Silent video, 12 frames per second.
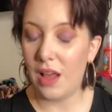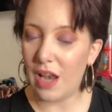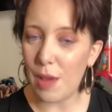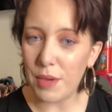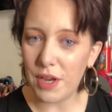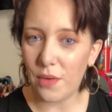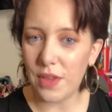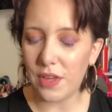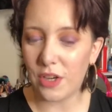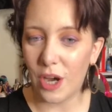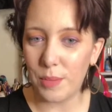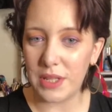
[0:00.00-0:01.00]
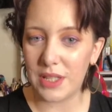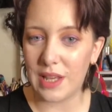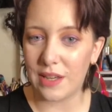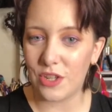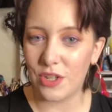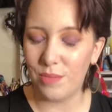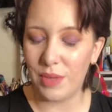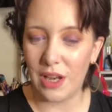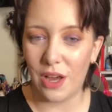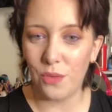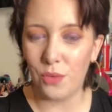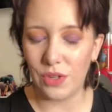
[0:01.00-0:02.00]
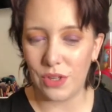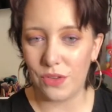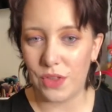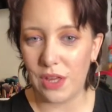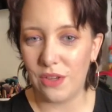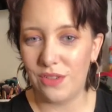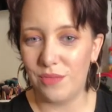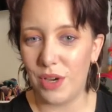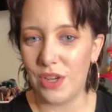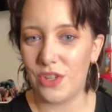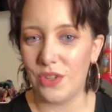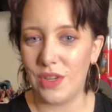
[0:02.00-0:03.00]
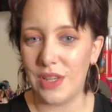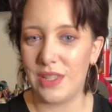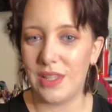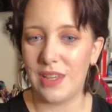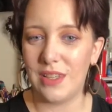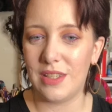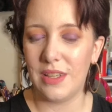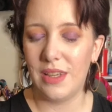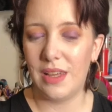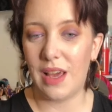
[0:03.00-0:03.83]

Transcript: Let me know in the comments section below what you think of my choices.